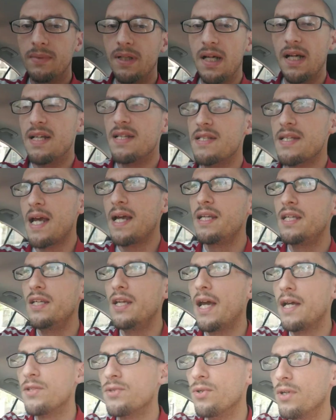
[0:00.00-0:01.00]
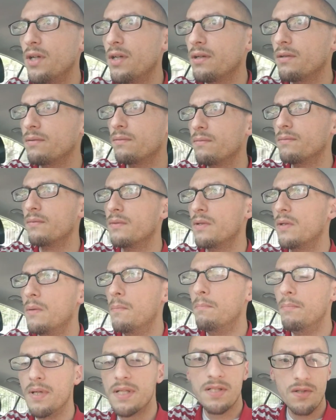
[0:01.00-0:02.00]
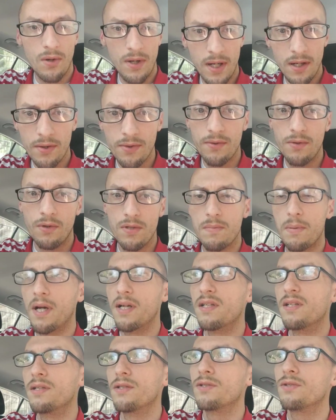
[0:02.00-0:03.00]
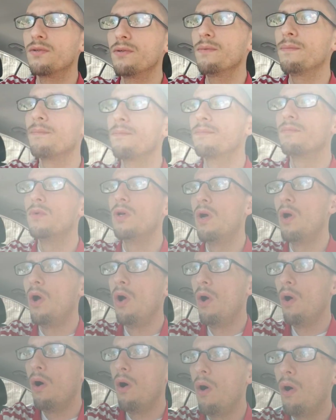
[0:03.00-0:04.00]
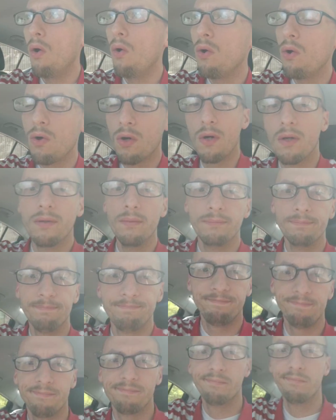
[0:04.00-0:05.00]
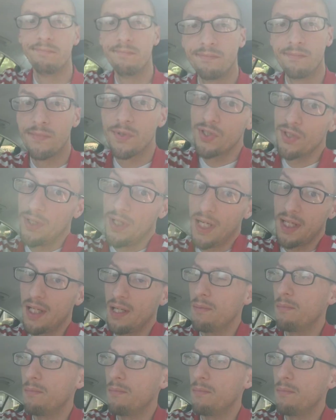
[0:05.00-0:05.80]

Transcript: a psychiatric mental health nurse practitioner or should I get